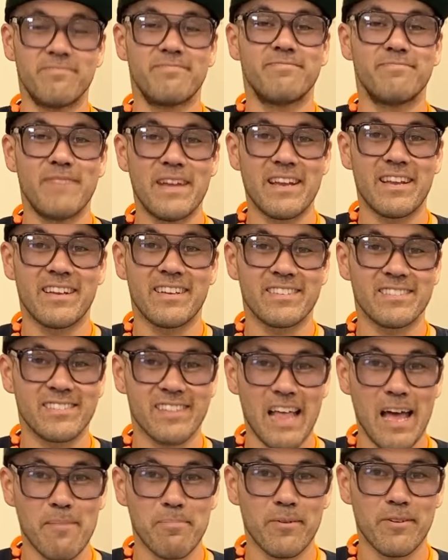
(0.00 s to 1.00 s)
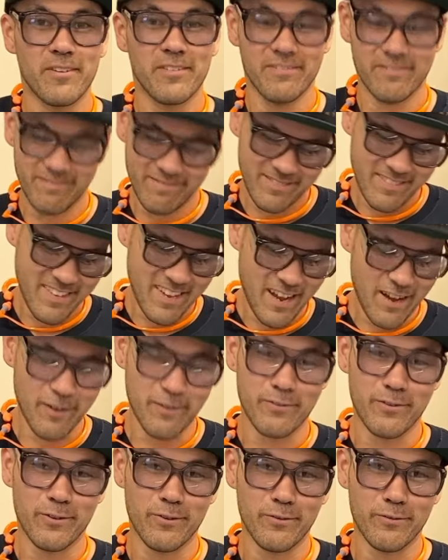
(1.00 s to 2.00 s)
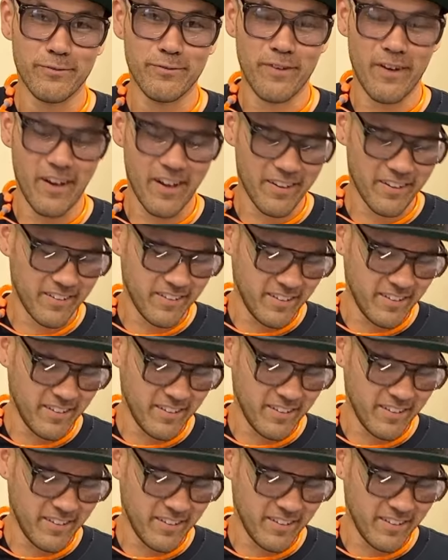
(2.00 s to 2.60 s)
making a slapper out of an old file.